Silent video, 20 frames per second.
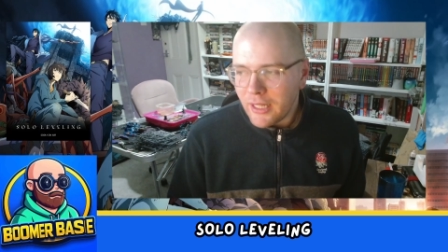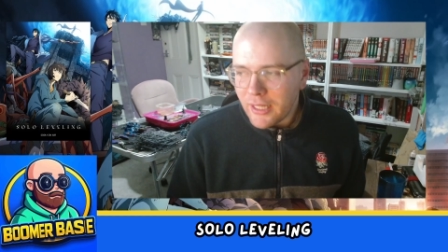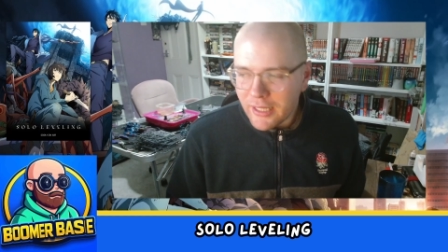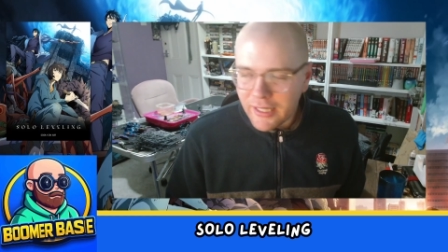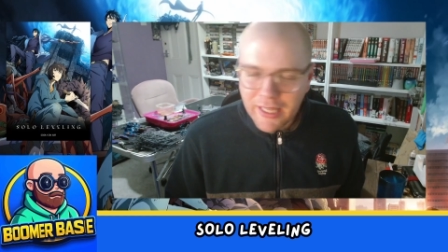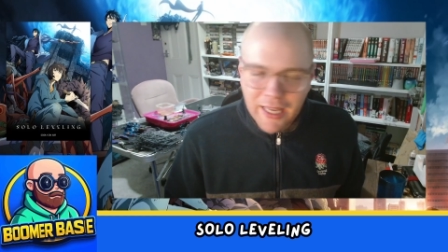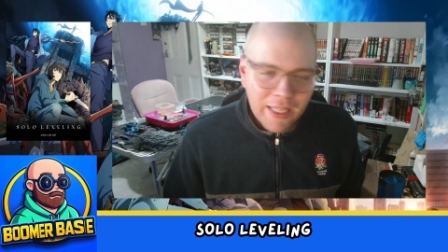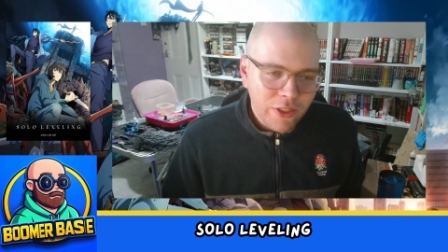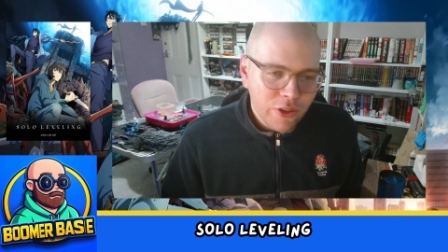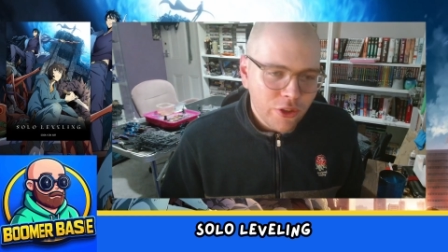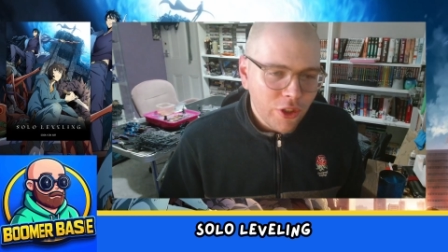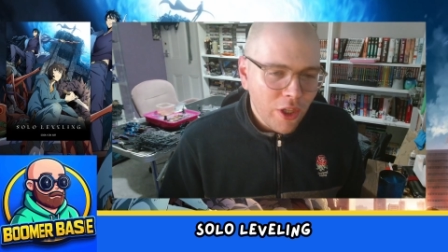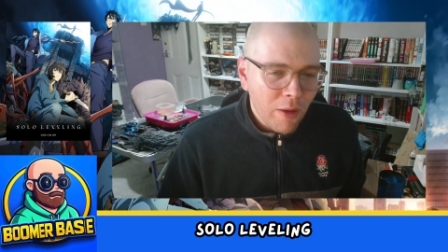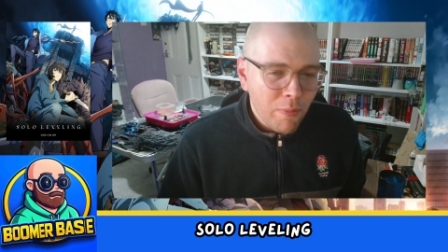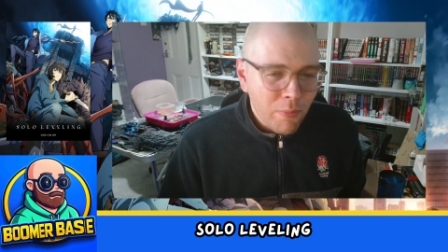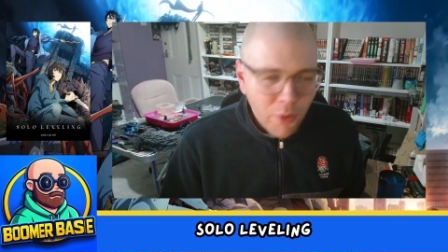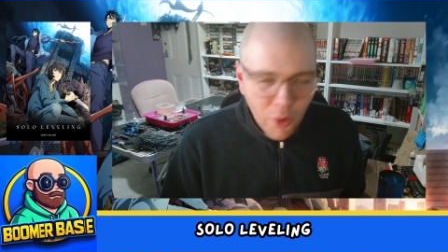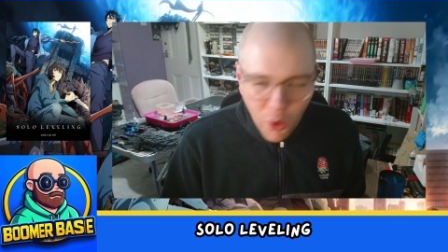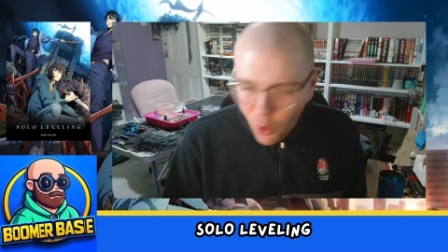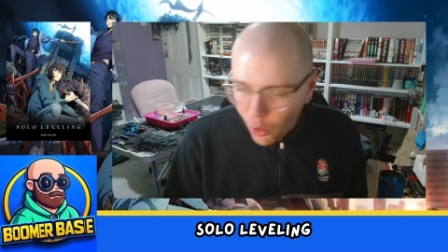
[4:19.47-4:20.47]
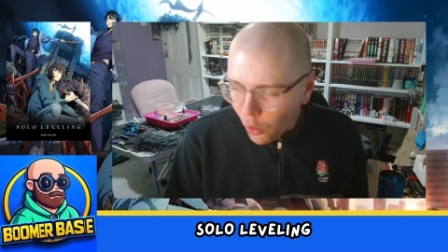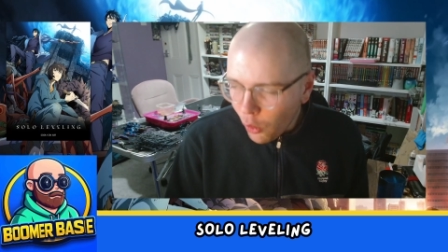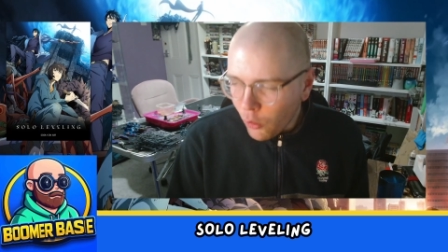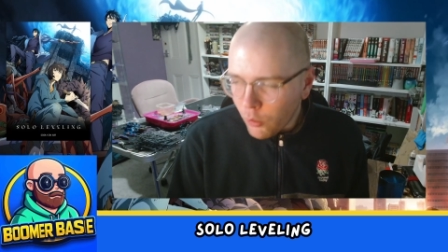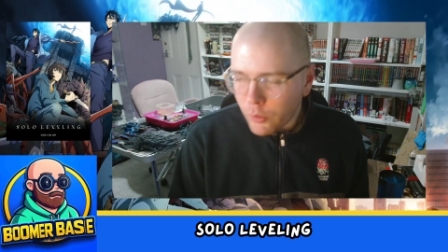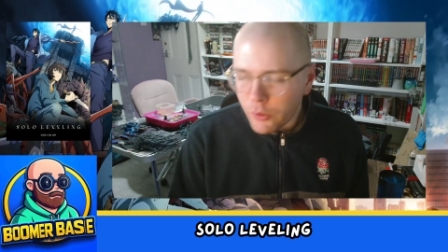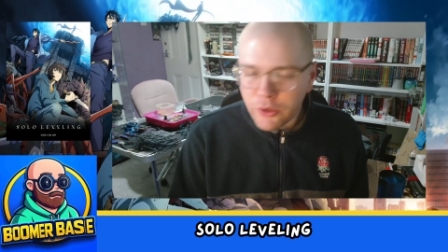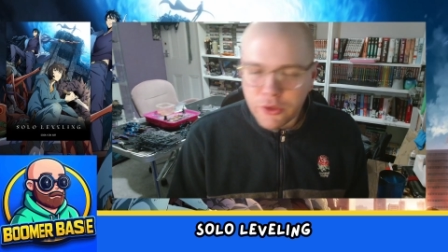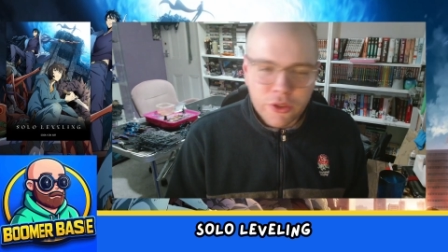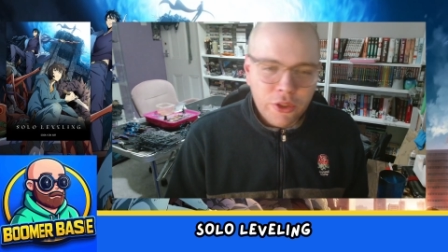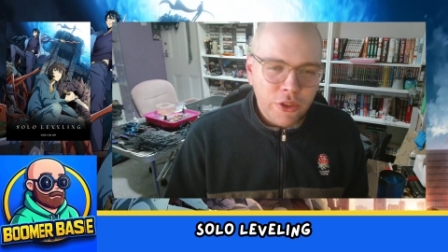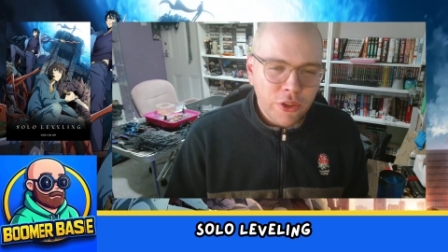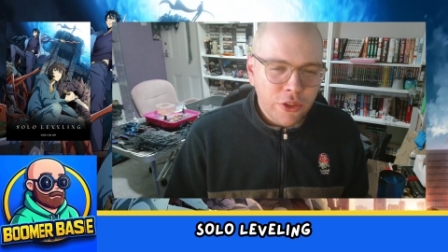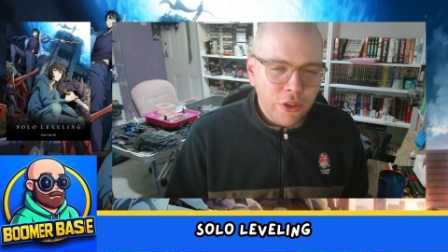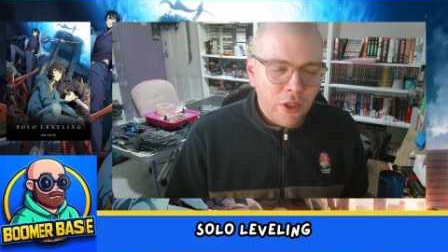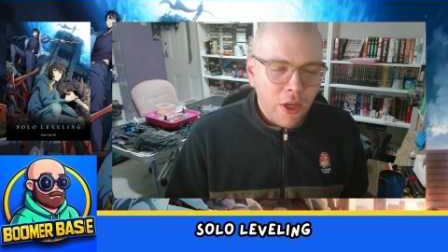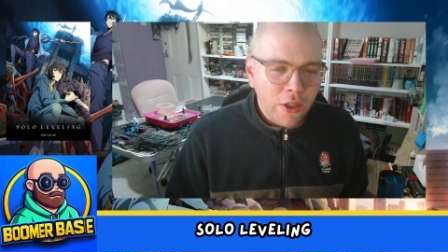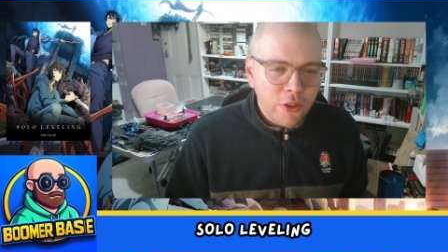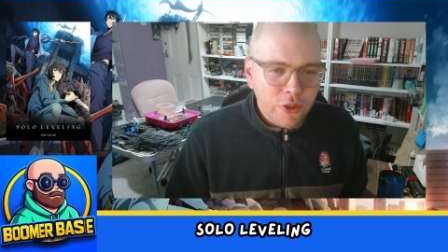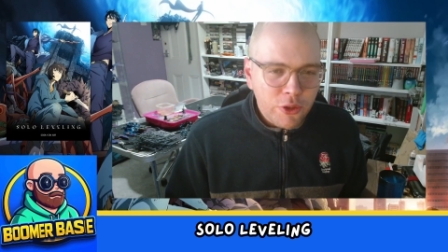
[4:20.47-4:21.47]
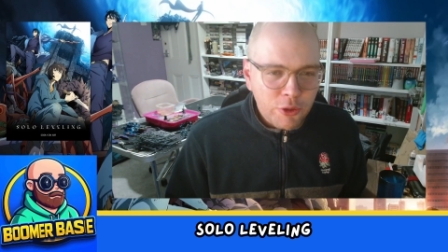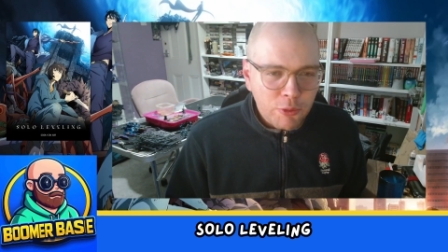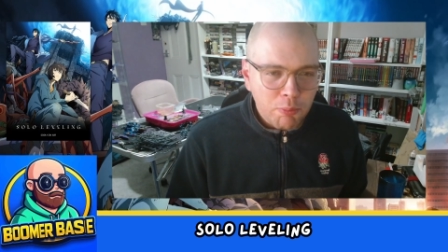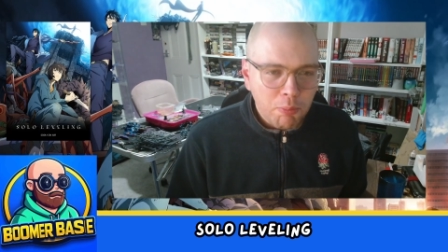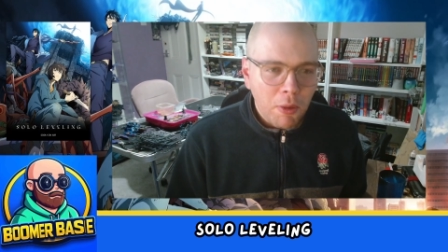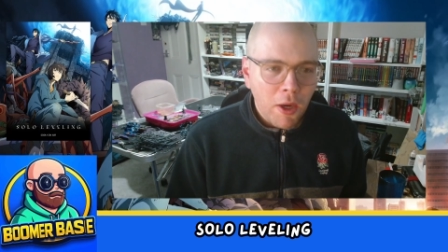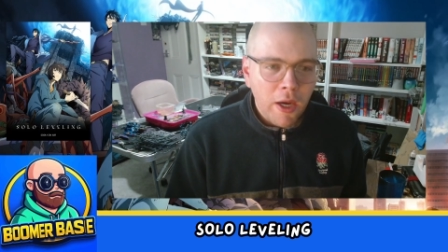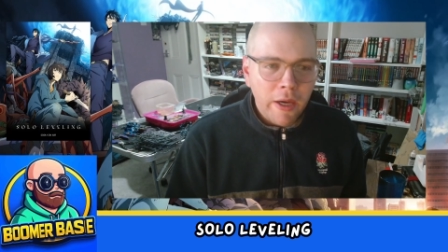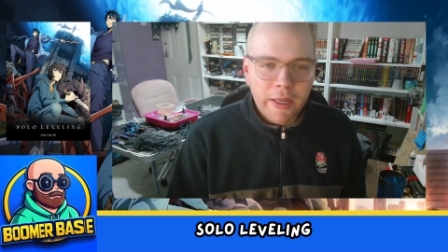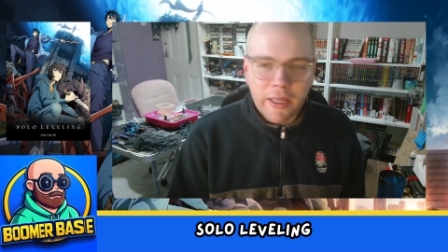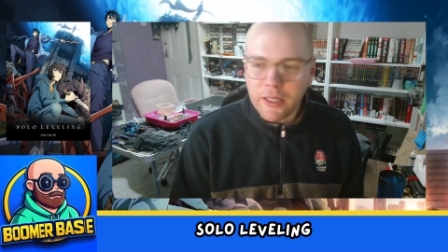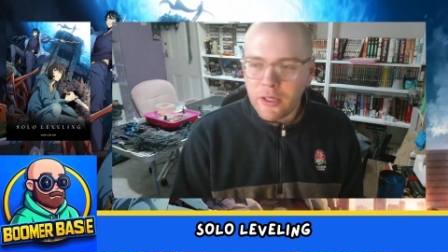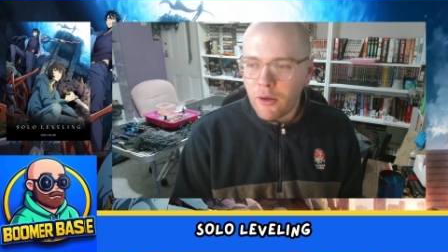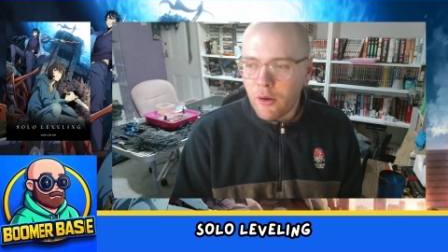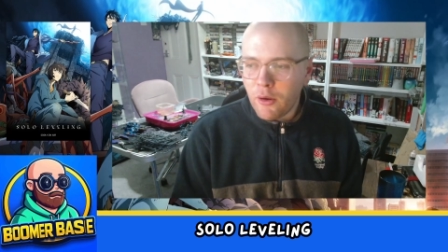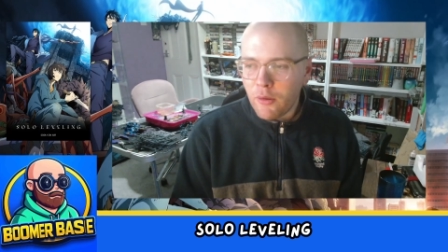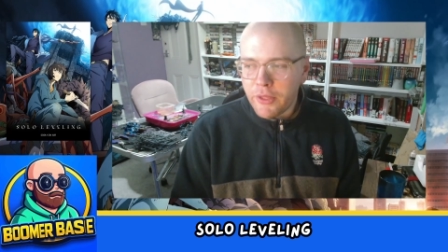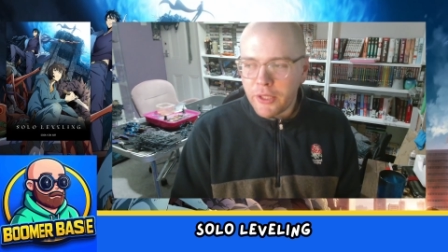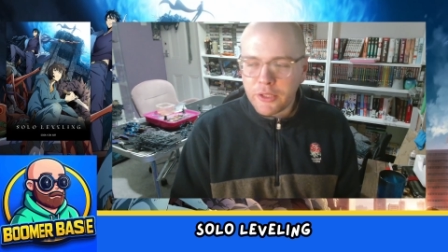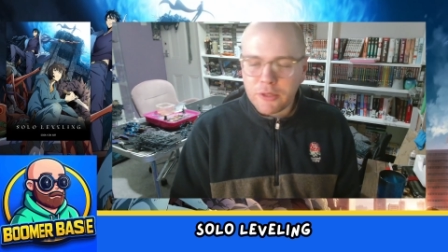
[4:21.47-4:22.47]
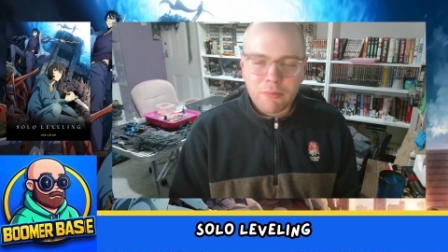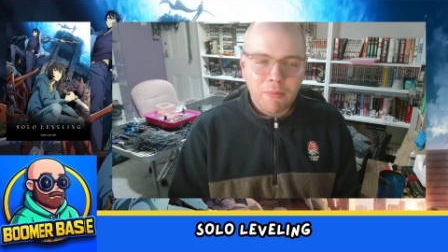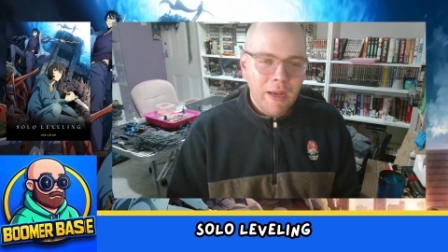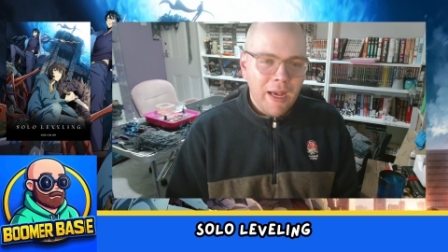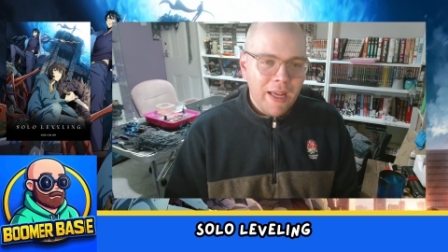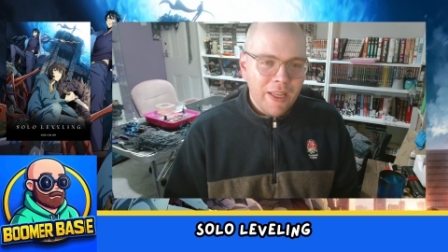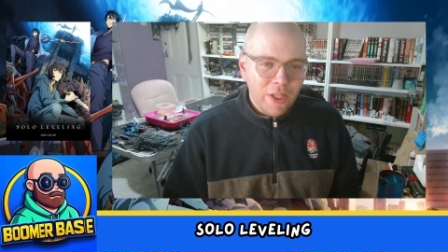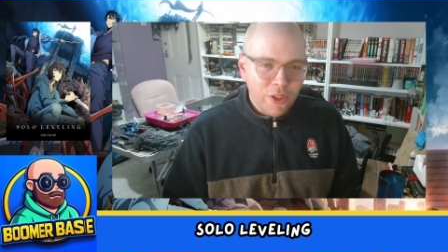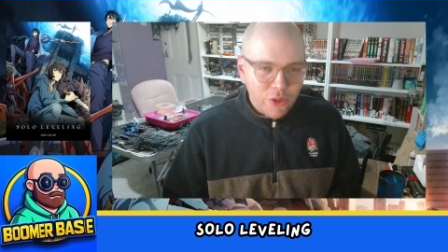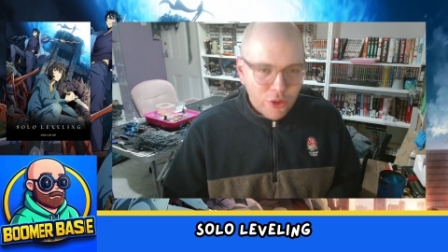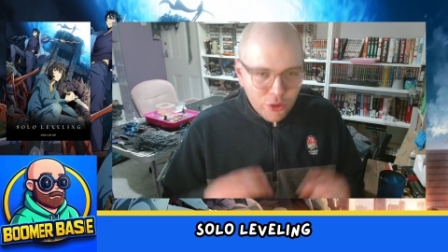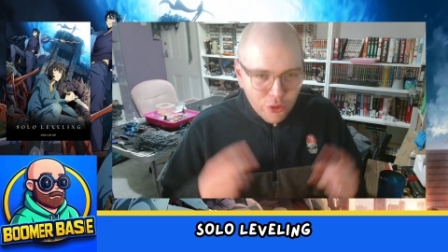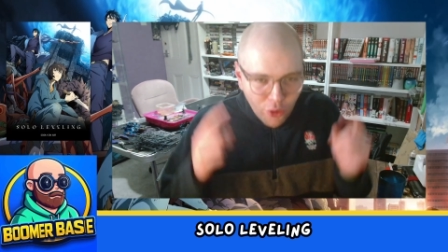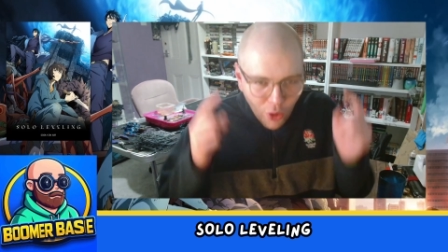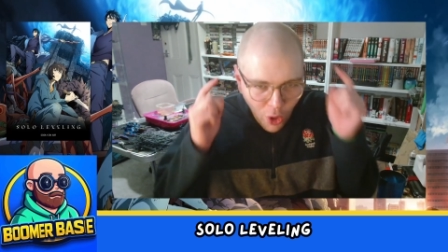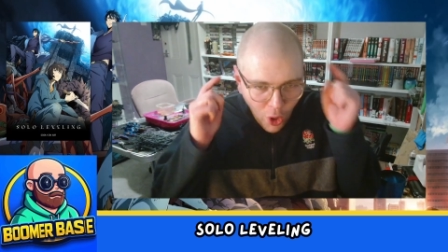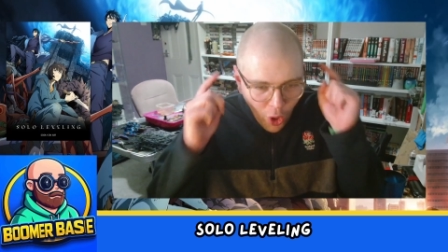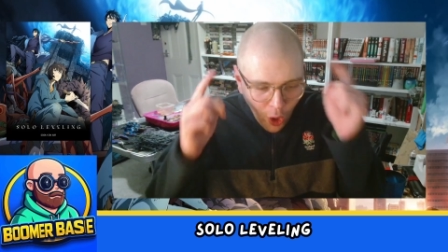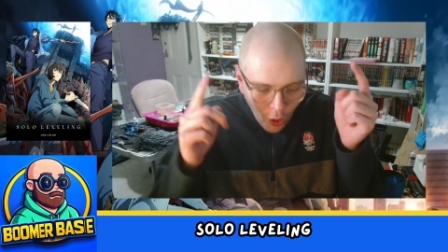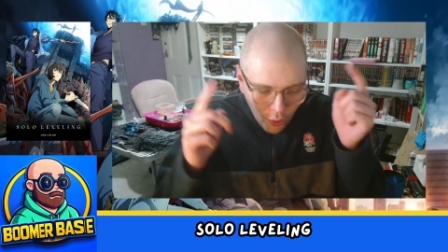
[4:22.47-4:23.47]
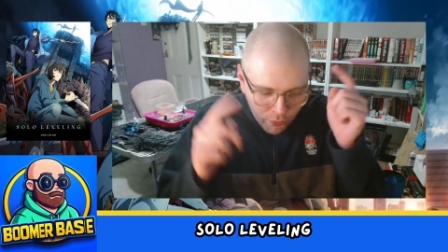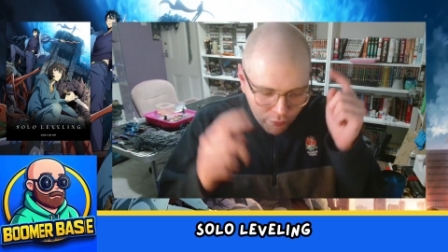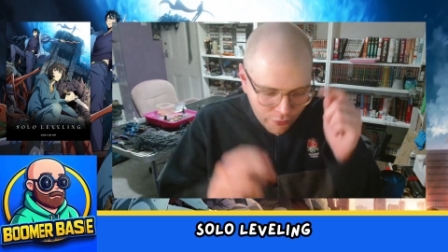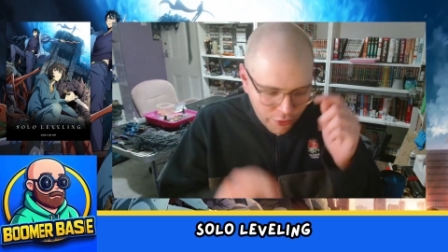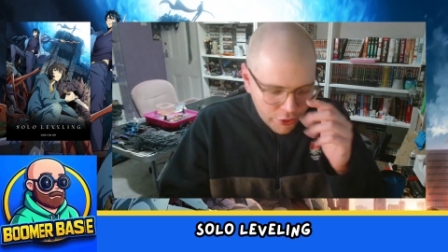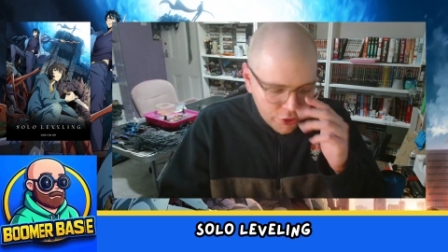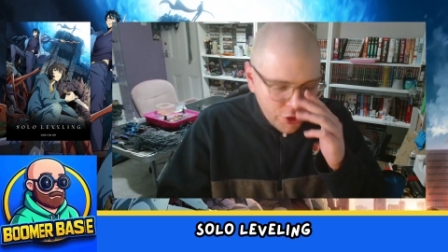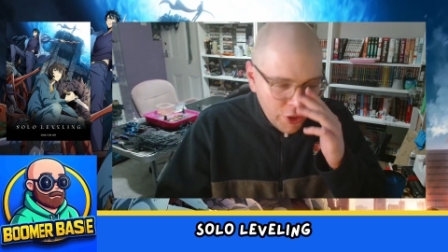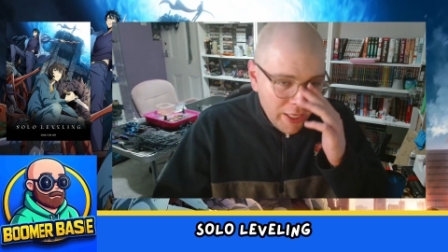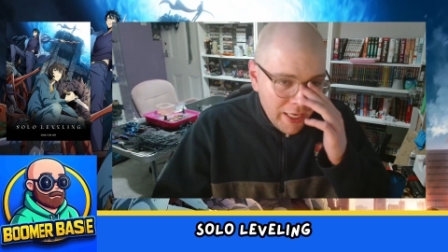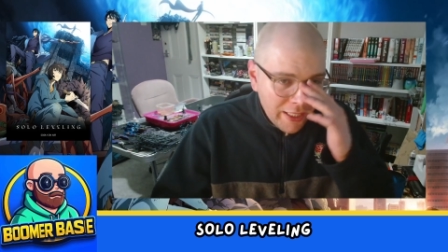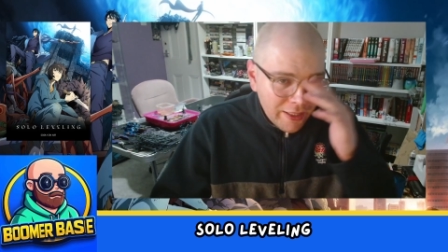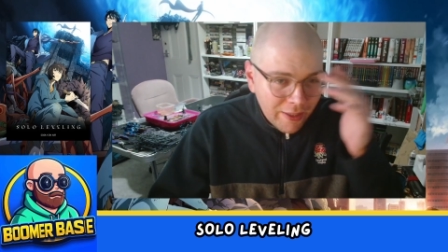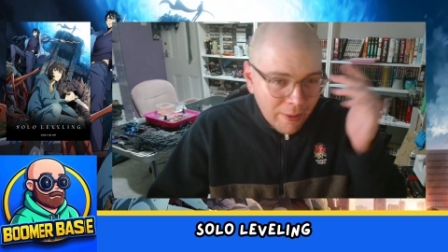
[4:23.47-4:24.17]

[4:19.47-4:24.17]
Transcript: Gets up. The auras that start sparking off this man are just off the chain.